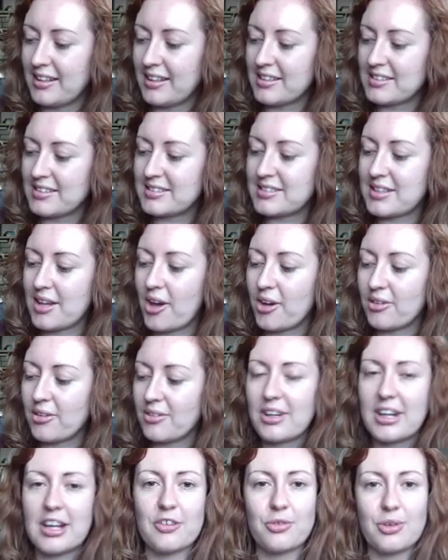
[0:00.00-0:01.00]
So
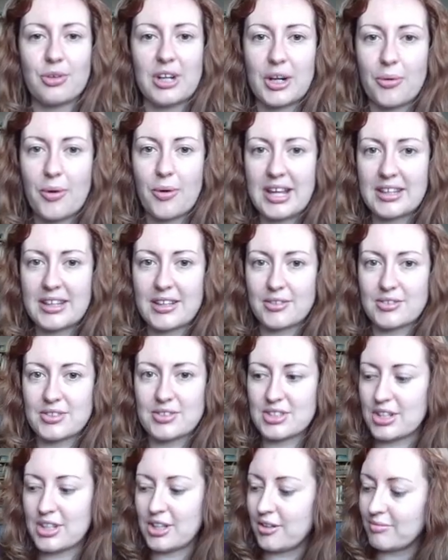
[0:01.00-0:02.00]
if we equate those
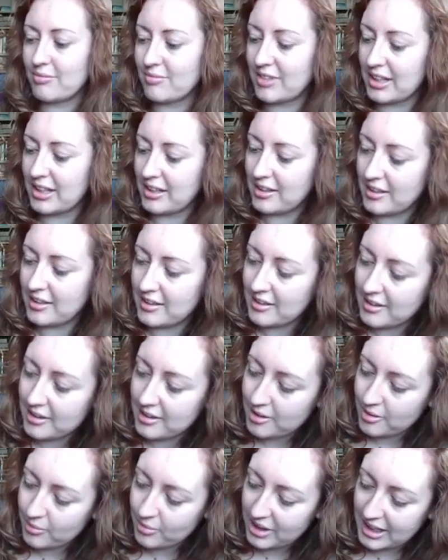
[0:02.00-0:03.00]
two,
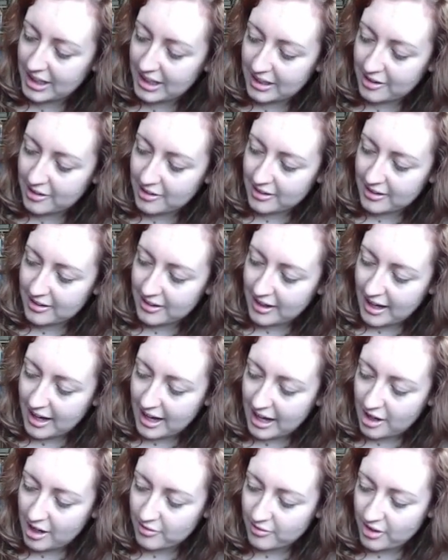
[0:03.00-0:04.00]
we
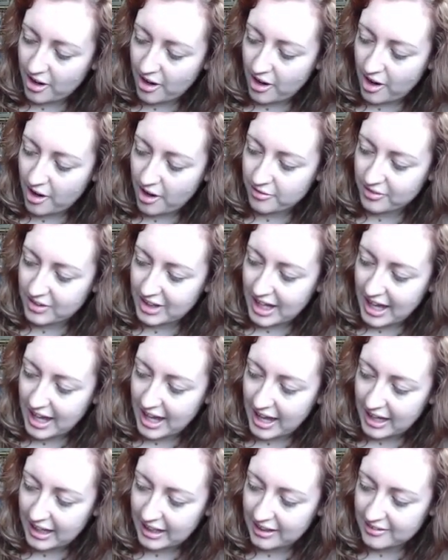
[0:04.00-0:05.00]
have a half
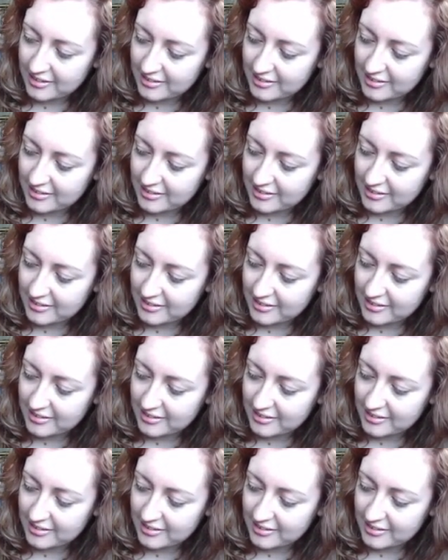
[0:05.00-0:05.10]
k